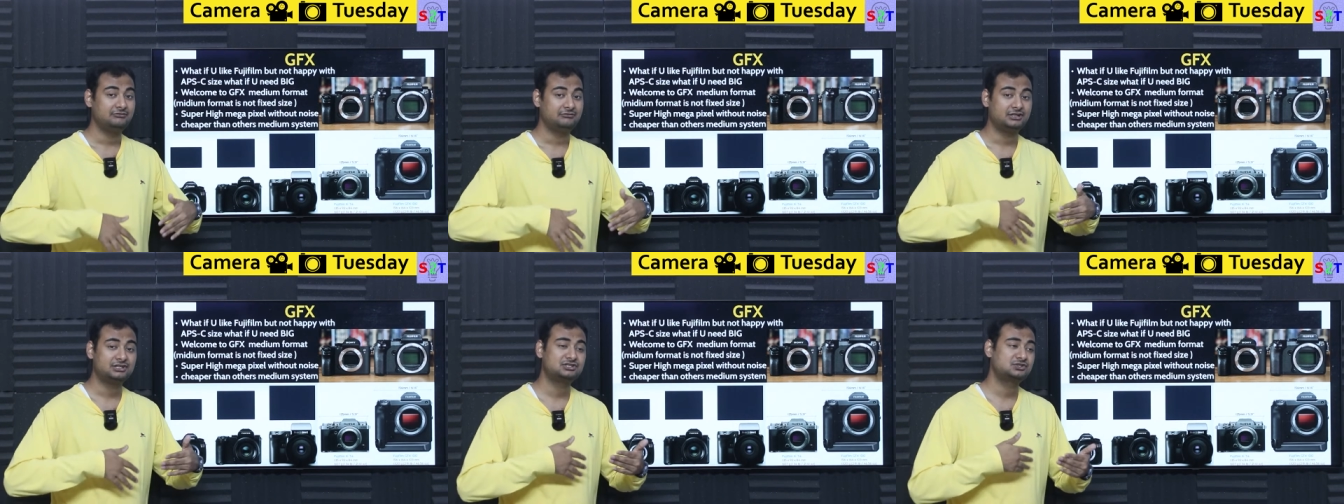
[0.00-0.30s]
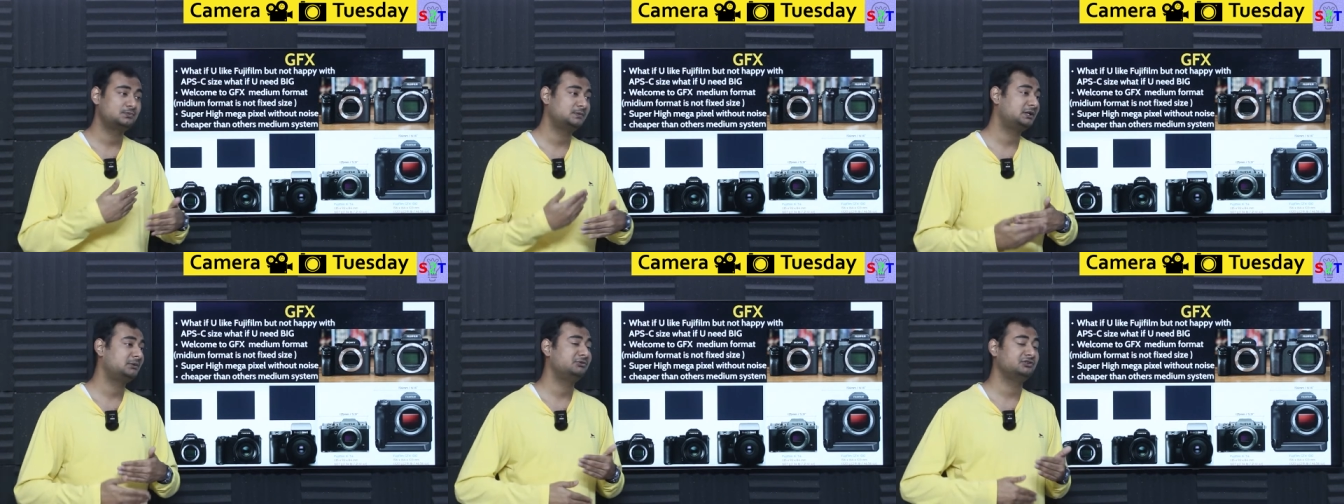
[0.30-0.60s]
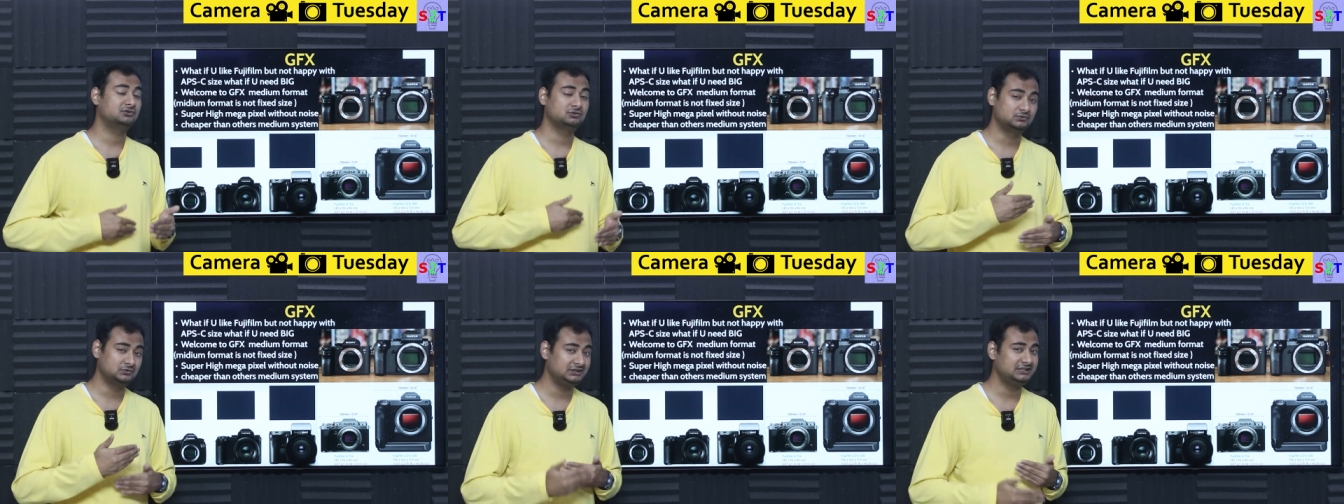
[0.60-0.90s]
We are just
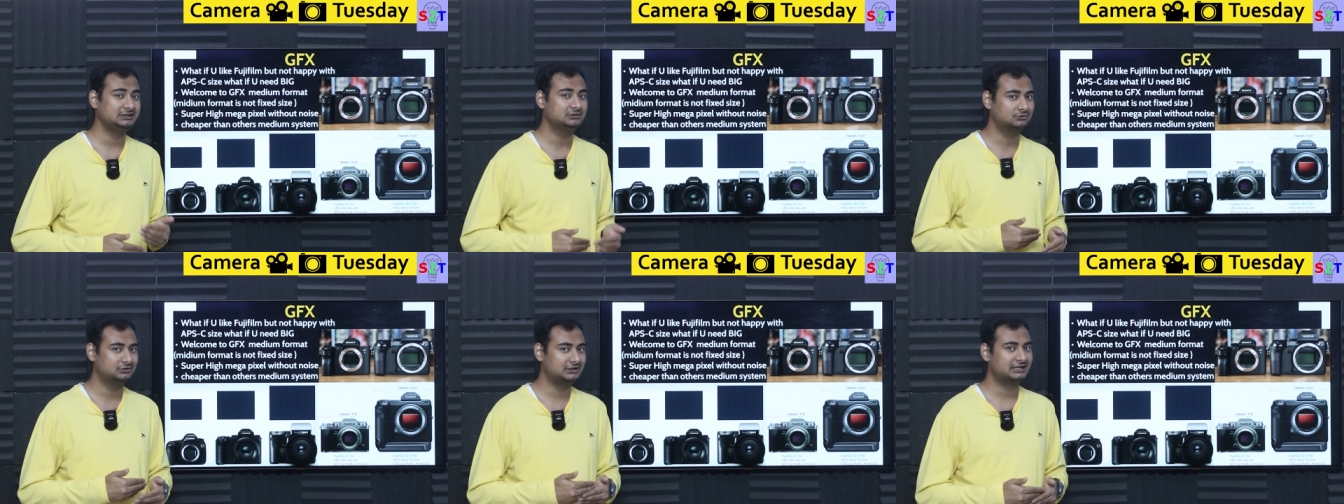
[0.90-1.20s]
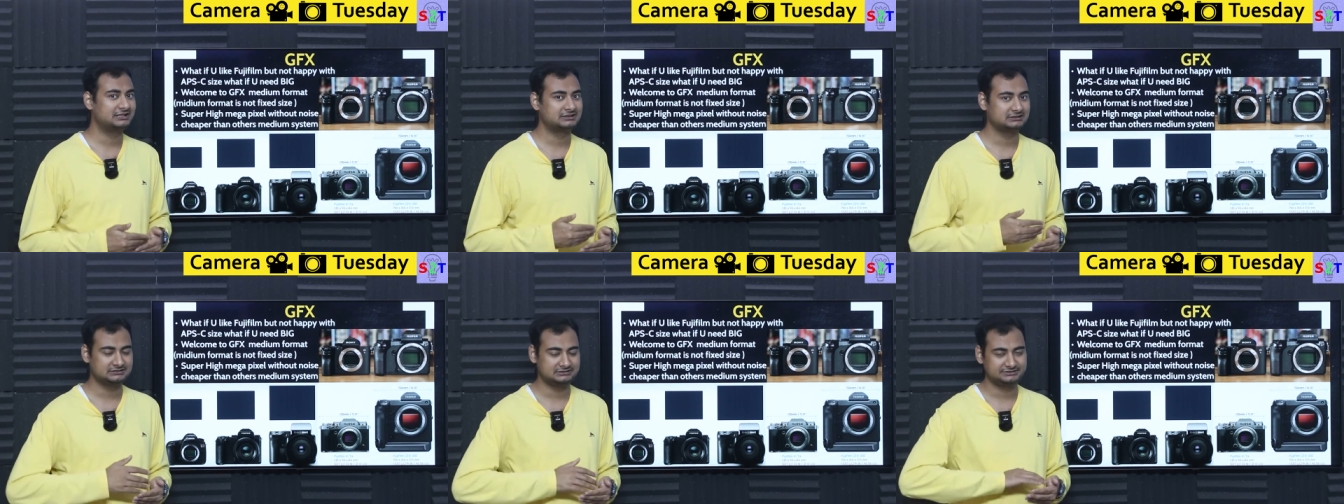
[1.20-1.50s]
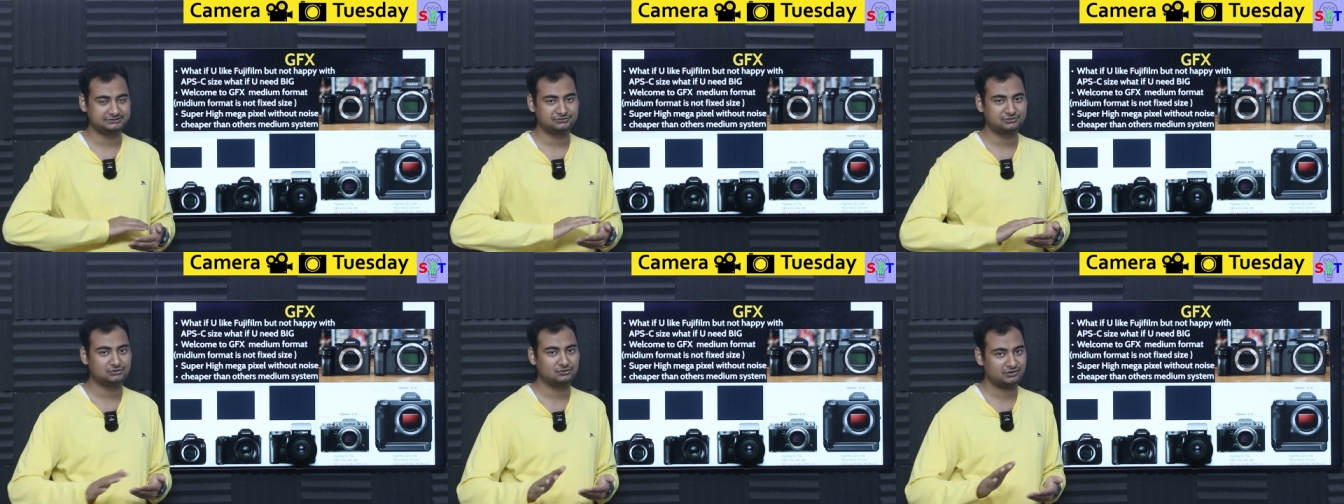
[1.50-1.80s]
becoming really good at, uh,
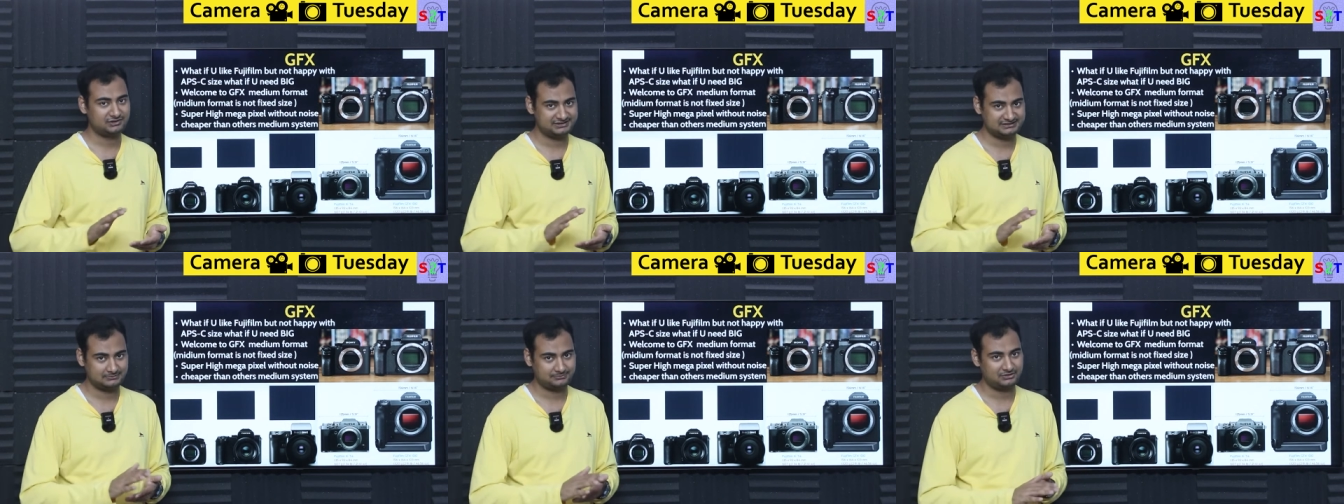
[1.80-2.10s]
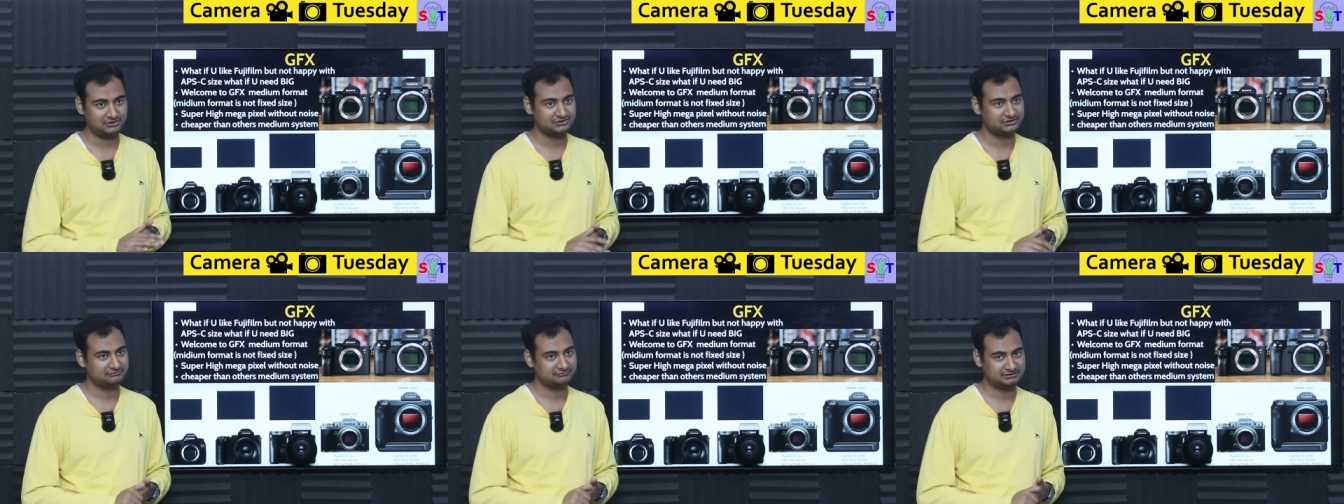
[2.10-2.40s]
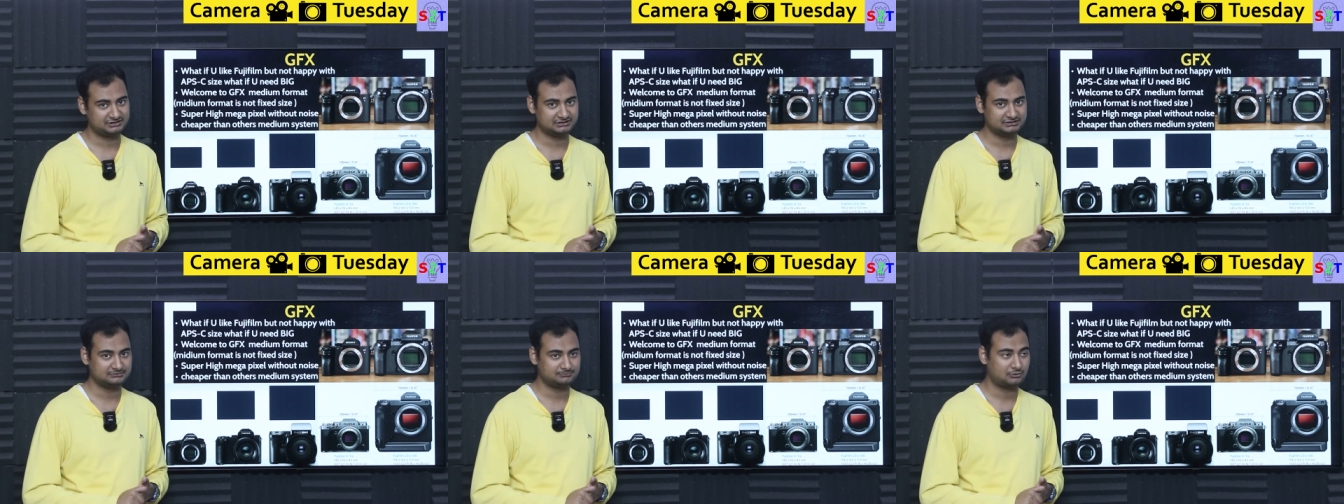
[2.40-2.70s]
you know, noise suppression
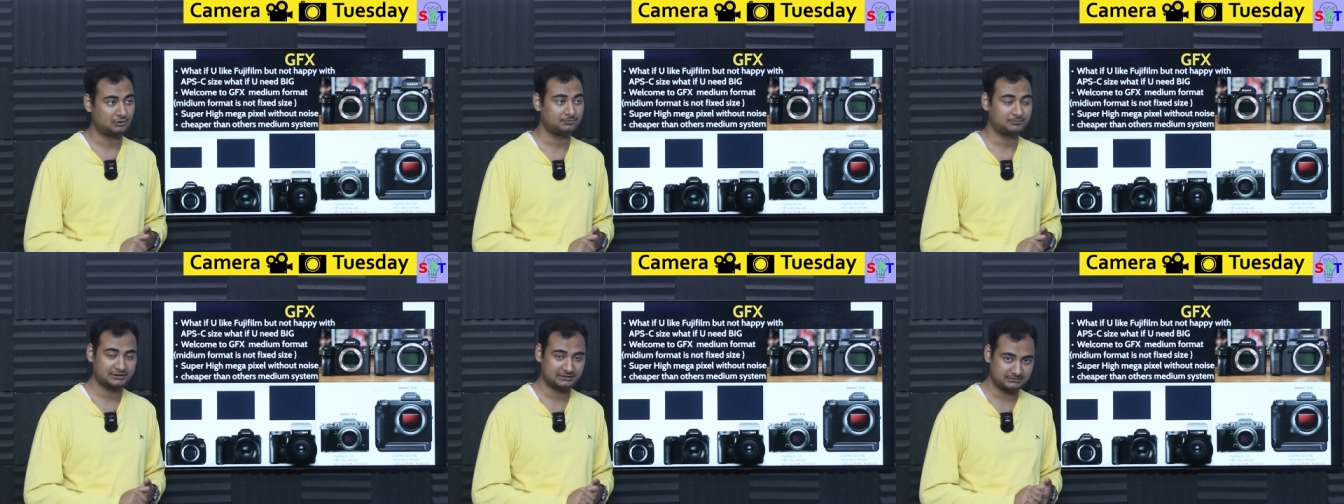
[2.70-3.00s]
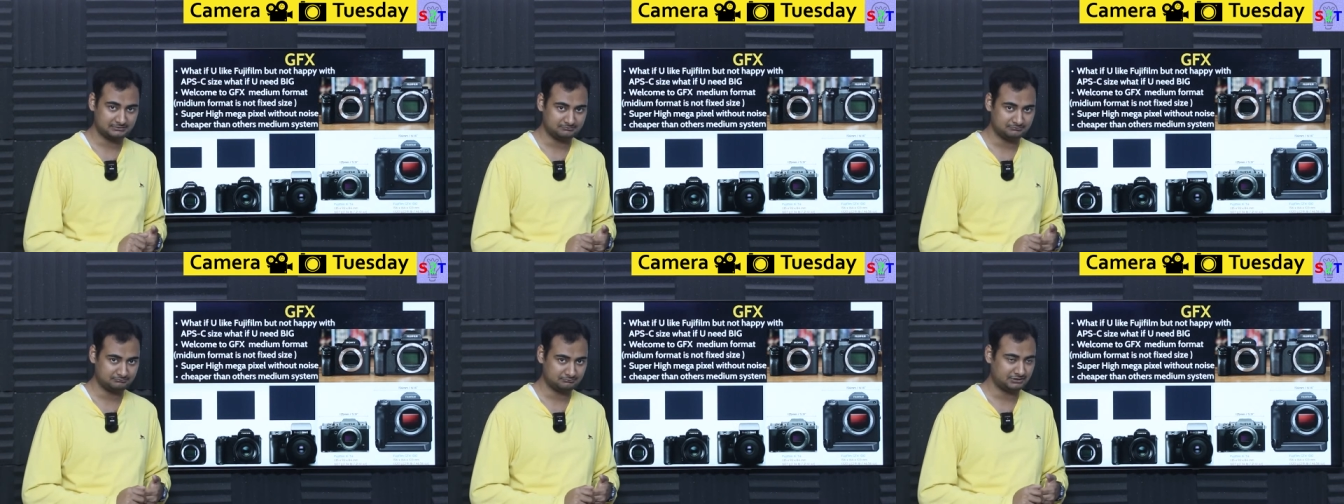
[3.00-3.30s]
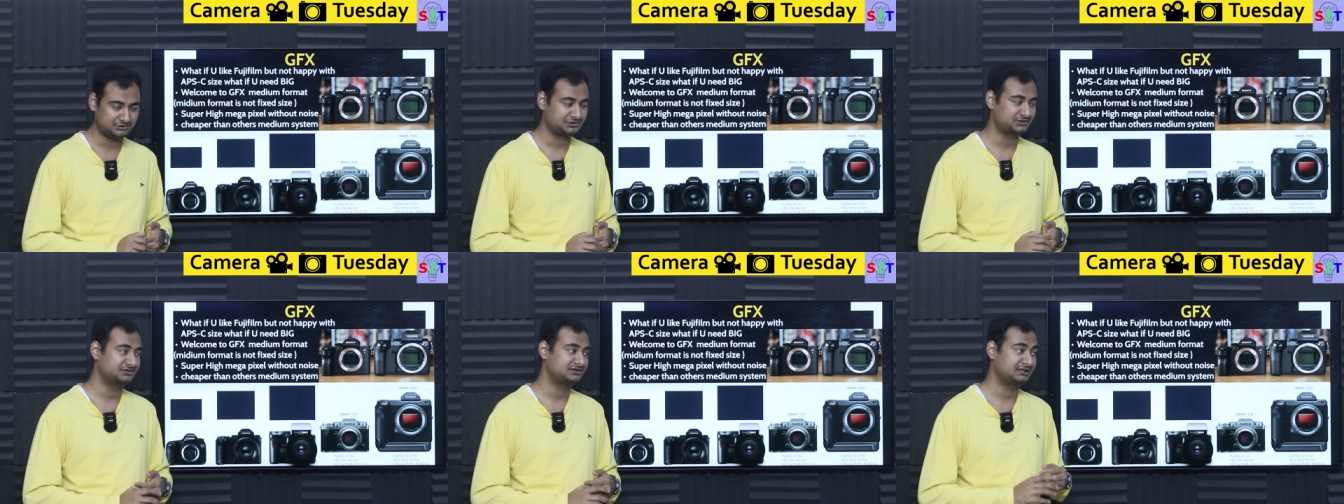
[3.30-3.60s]
with uh, proper
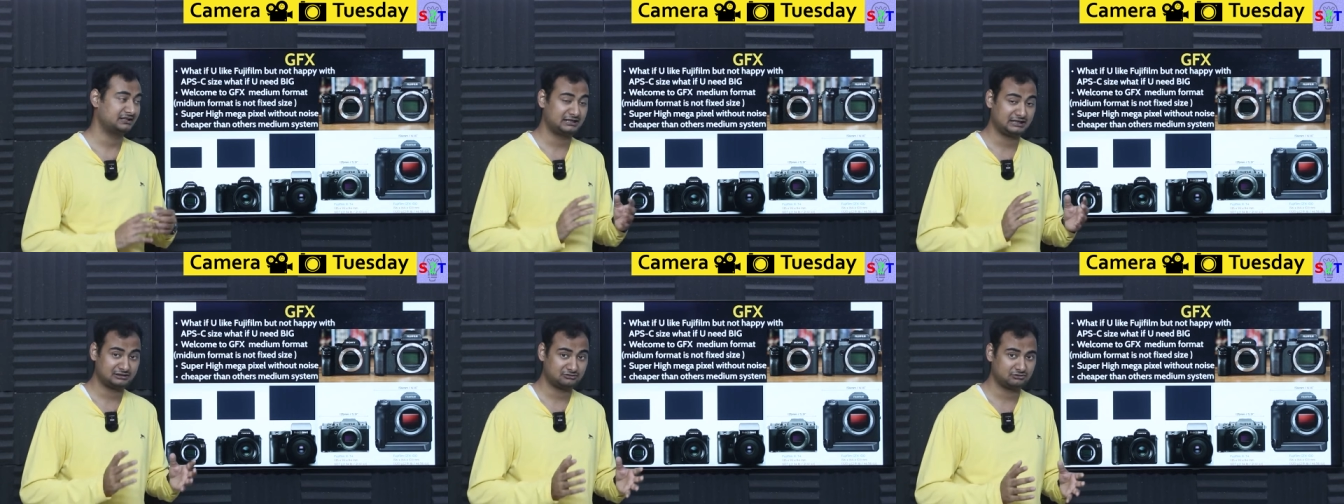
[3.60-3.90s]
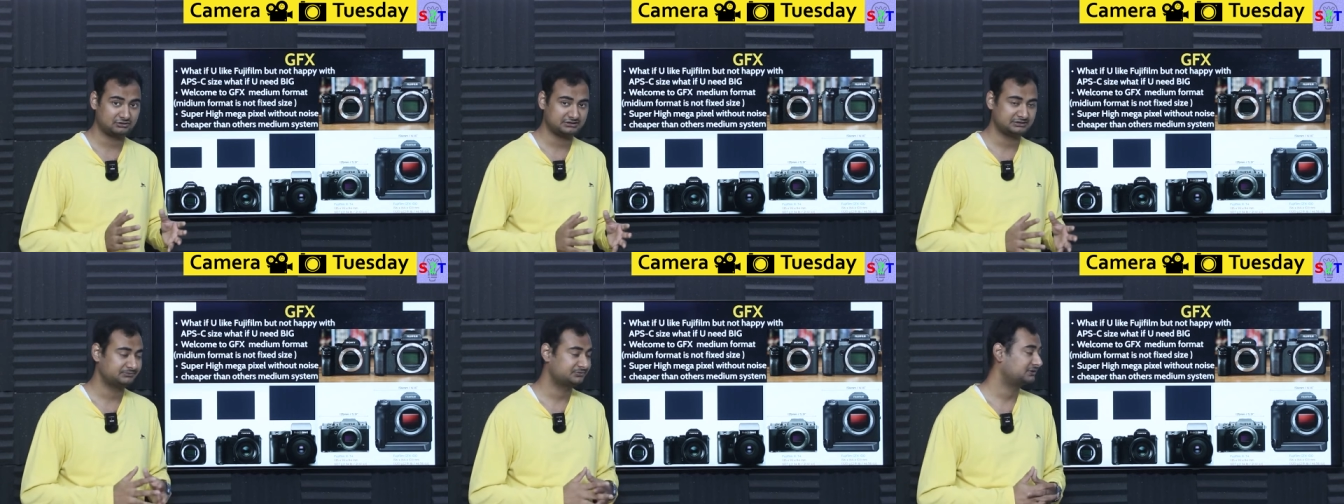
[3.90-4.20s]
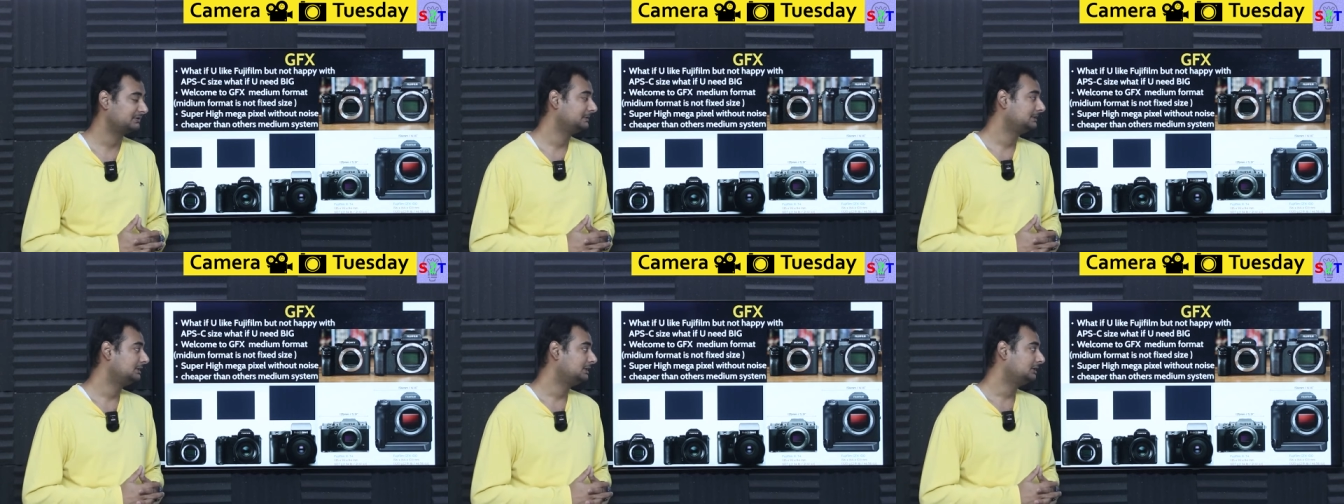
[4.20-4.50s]
measures and algorithms.